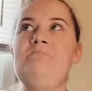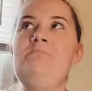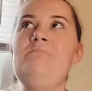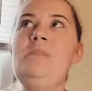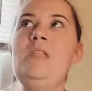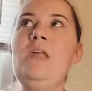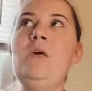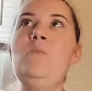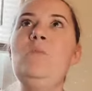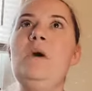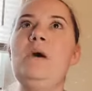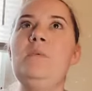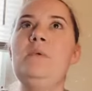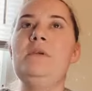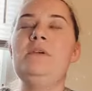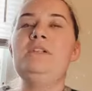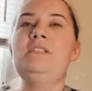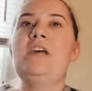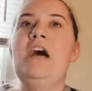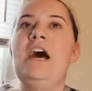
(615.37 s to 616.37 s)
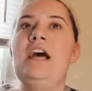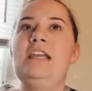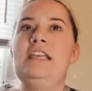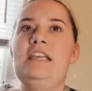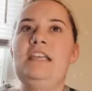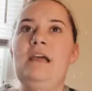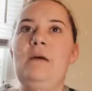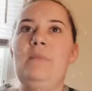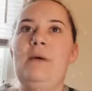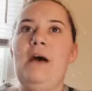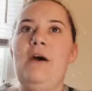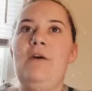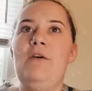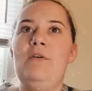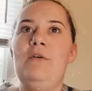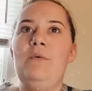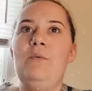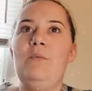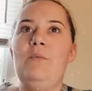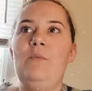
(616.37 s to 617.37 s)
what we were talking
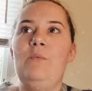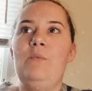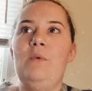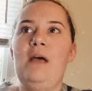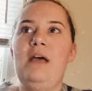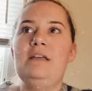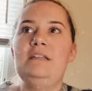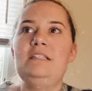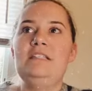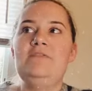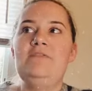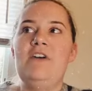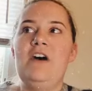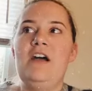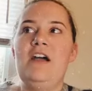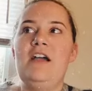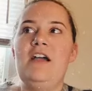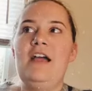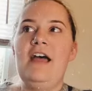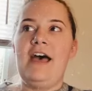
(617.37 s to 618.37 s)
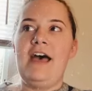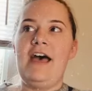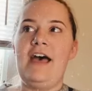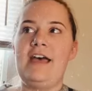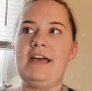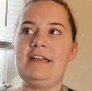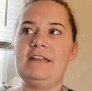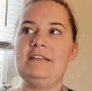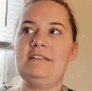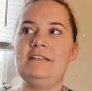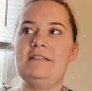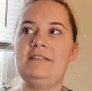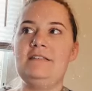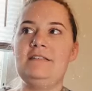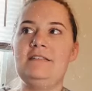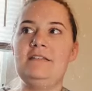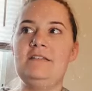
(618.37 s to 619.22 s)
about as far as